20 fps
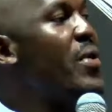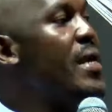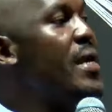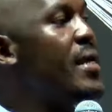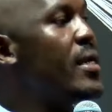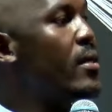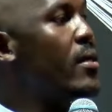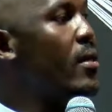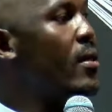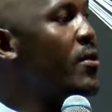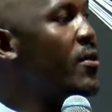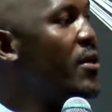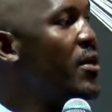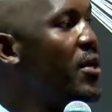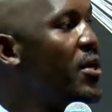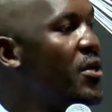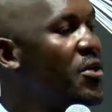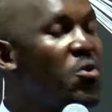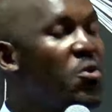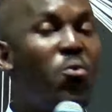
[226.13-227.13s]
when
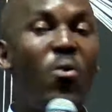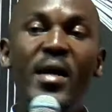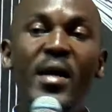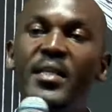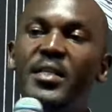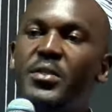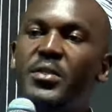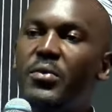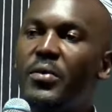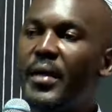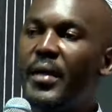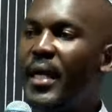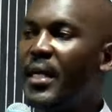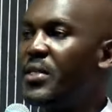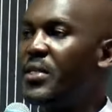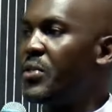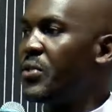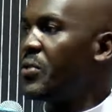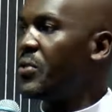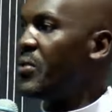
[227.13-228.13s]
you want to
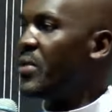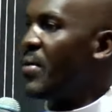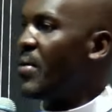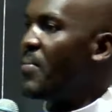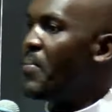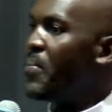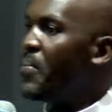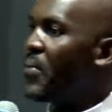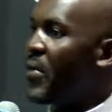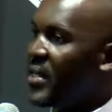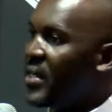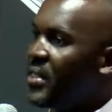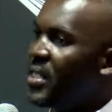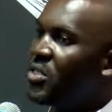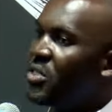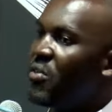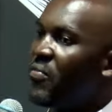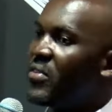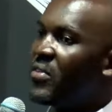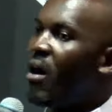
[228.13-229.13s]
get to the
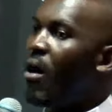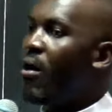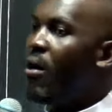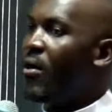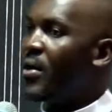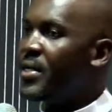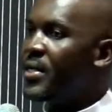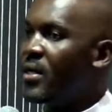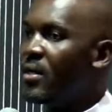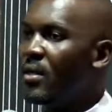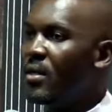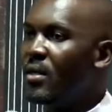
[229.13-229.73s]
presence of God,